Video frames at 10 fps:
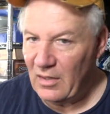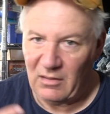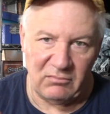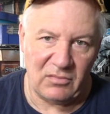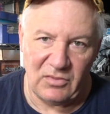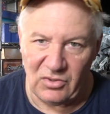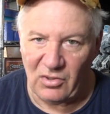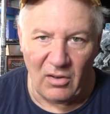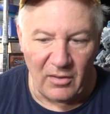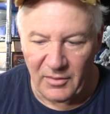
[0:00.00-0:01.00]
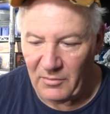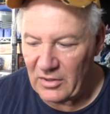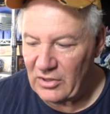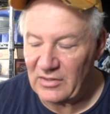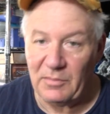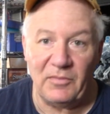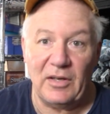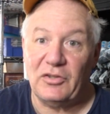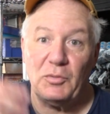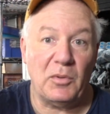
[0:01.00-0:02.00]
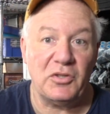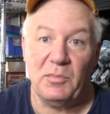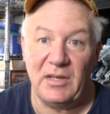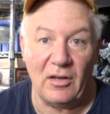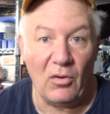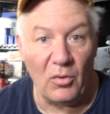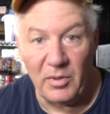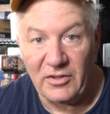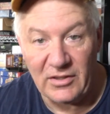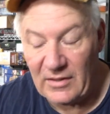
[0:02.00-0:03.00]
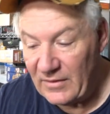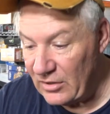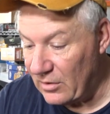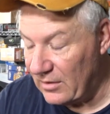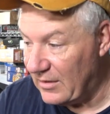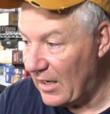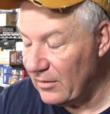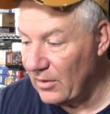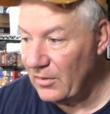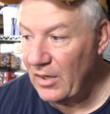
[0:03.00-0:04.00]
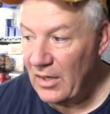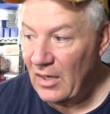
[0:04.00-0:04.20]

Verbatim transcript: Uh, you saw all the missions. There's supposed to be a whole bunch of stuff that you can download.